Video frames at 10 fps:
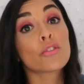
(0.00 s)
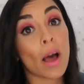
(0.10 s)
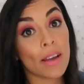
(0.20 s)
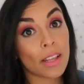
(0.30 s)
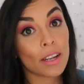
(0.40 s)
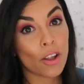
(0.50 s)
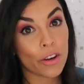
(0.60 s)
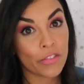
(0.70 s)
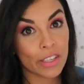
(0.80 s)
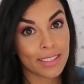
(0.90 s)
So I've done a
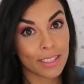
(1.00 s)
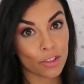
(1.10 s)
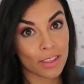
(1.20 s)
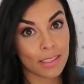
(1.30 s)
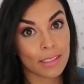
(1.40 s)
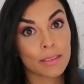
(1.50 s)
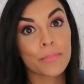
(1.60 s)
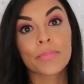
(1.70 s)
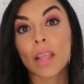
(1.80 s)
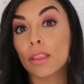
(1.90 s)
lot of research on this,
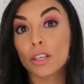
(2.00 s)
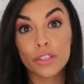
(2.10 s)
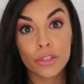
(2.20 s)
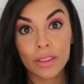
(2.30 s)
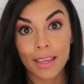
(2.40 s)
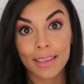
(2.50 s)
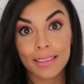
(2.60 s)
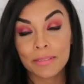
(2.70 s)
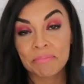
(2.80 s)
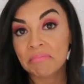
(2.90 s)
and the truth
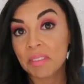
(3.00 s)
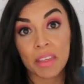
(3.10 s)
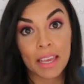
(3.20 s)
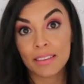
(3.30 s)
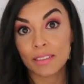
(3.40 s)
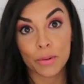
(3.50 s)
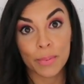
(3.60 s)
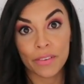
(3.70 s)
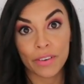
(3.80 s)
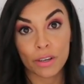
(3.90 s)
is there is no
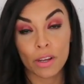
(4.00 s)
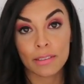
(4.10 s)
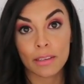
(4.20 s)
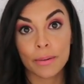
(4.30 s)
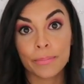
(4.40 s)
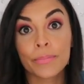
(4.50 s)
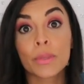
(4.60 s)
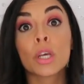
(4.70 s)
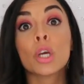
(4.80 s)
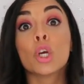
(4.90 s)
perfect answer.
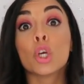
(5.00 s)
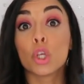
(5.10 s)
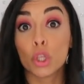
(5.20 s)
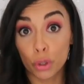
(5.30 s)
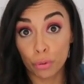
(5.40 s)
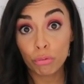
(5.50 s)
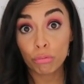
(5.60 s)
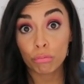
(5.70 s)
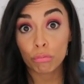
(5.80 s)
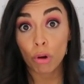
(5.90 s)
You
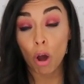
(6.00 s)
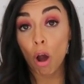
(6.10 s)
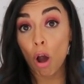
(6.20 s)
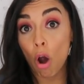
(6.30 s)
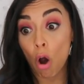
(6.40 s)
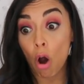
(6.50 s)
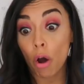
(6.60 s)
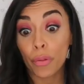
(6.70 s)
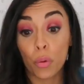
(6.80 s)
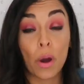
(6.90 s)

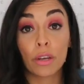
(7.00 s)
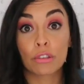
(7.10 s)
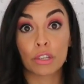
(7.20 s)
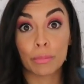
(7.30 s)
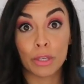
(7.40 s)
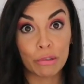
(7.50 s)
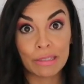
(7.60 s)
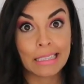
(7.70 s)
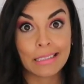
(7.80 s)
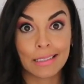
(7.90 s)
are the one who's going to be
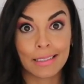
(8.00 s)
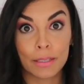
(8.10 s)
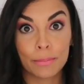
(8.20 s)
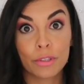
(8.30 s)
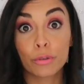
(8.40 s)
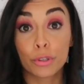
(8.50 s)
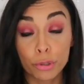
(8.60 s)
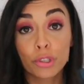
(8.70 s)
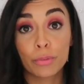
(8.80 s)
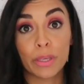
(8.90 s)
using the system, so
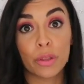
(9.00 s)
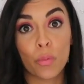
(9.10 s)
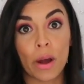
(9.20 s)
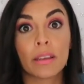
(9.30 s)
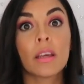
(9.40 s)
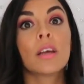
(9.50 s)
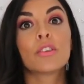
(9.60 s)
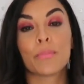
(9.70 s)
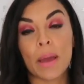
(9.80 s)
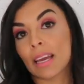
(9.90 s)
you should be the one
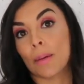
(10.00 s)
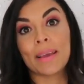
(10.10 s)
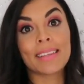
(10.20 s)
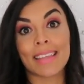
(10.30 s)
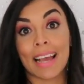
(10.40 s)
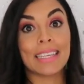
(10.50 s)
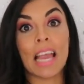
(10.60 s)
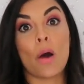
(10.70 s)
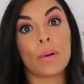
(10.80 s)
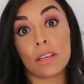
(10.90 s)
to make up
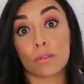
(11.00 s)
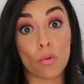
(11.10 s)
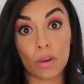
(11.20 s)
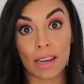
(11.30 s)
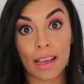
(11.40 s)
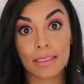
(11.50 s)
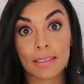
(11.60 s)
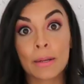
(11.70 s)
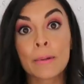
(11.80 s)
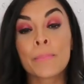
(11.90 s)
exactly how it is organized.